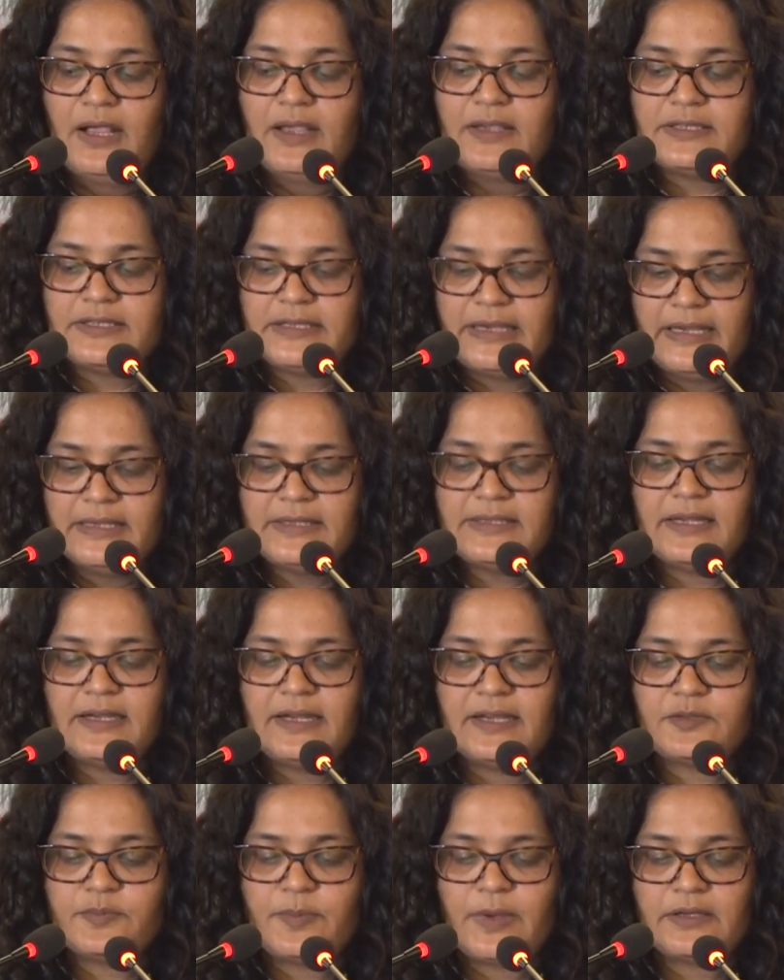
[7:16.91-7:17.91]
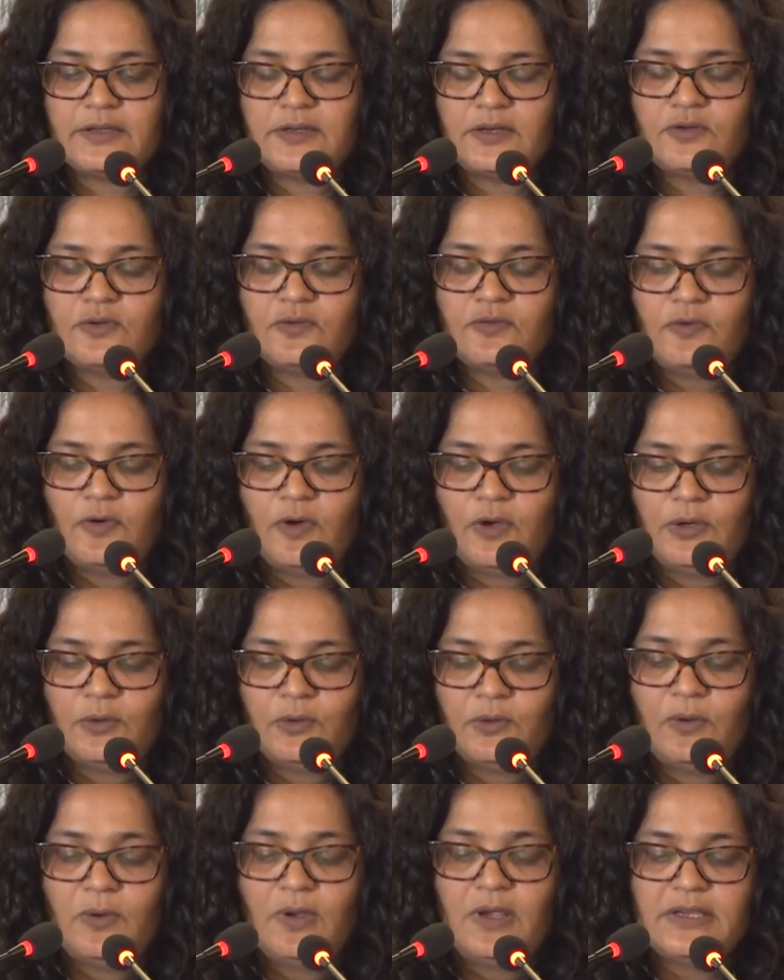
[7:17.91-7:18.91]
states are expected to
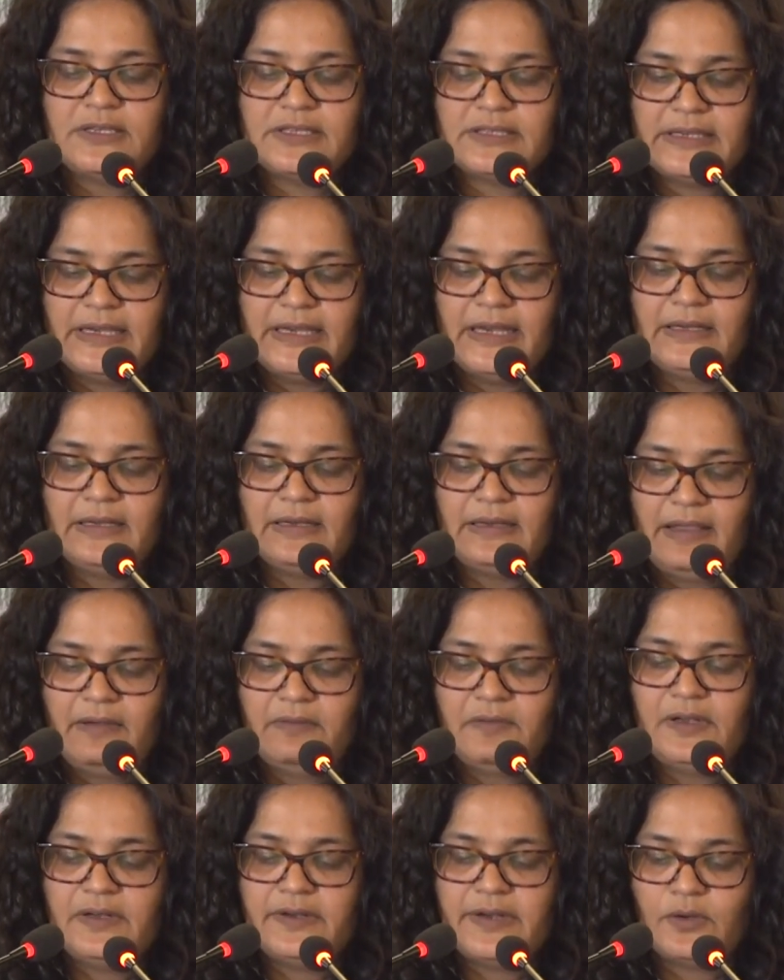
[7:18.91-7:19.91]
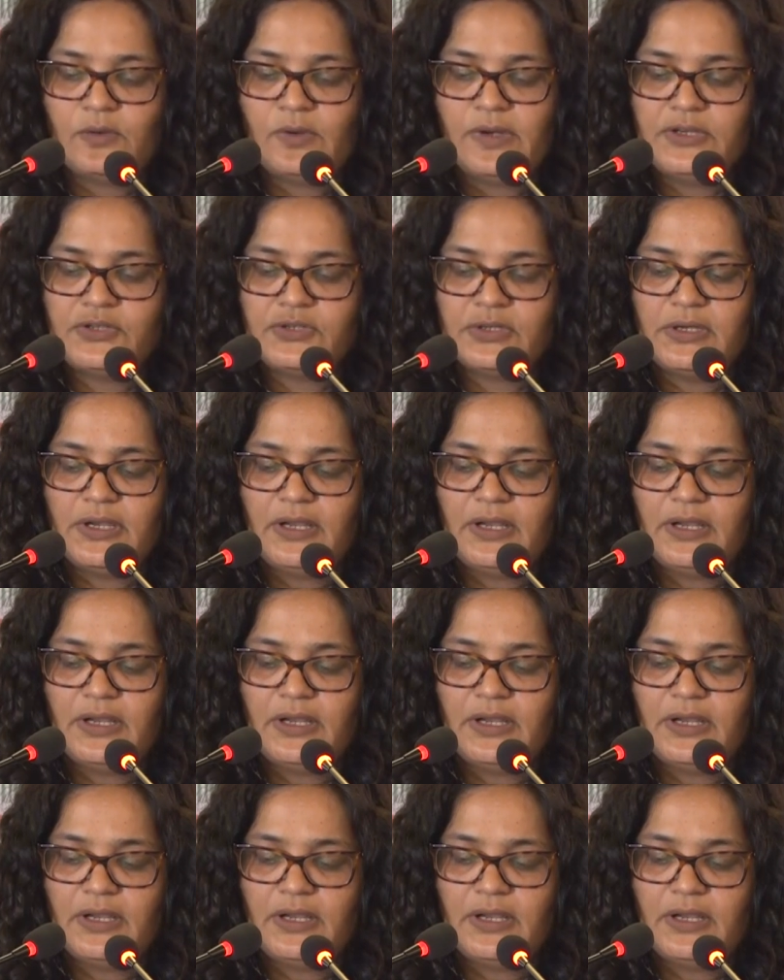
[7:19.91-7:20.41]
follow state-level regulation,